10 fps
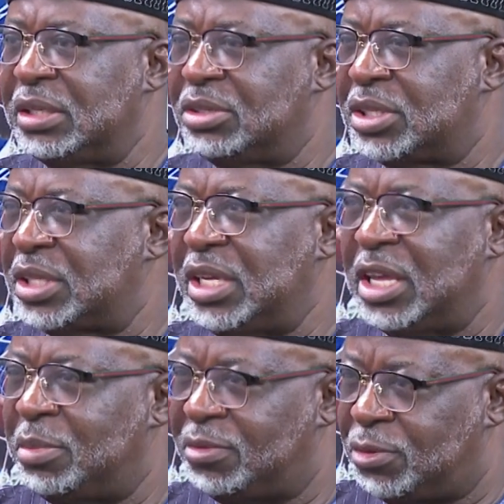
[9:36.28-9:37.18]
just a year
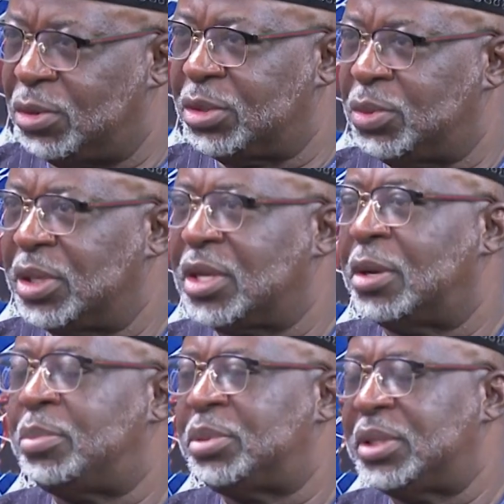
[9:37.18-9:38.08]
before the World
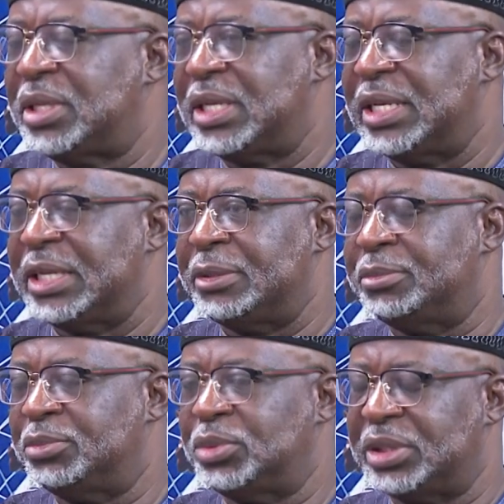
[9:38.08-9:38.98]
Cup
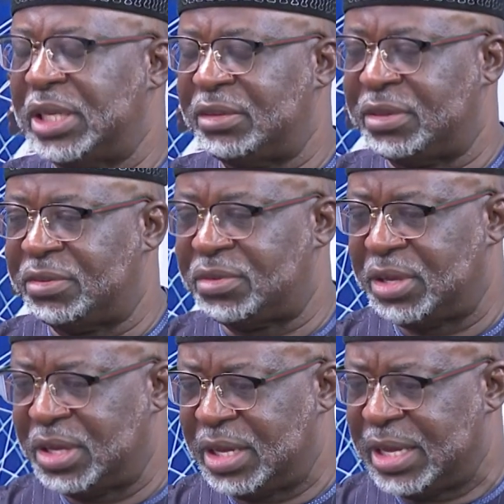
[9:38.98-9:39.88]
with the NFF,
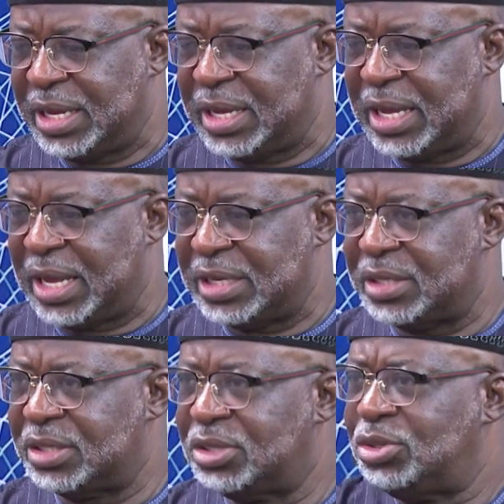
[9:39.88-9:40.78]

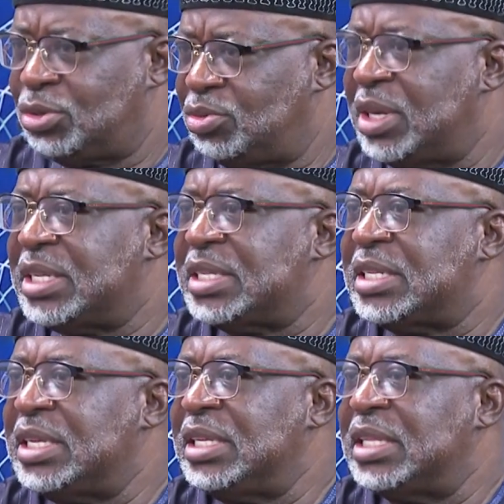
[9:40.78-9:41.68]
and you could really
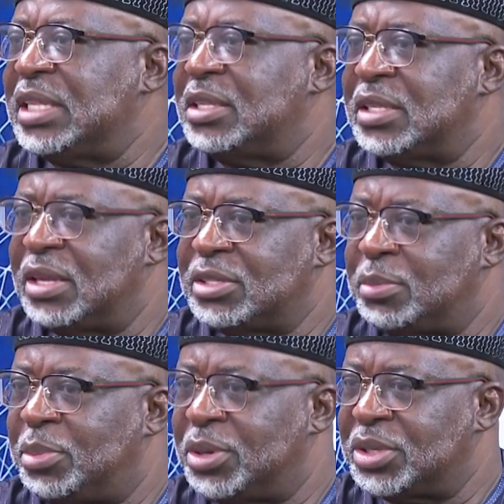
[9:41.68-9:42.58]
see that there was a
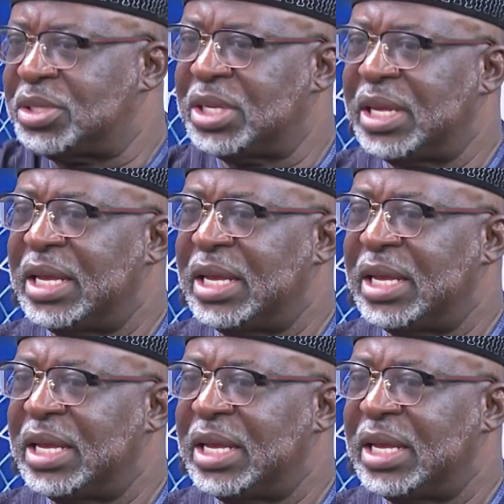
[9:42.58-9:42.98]
buzz.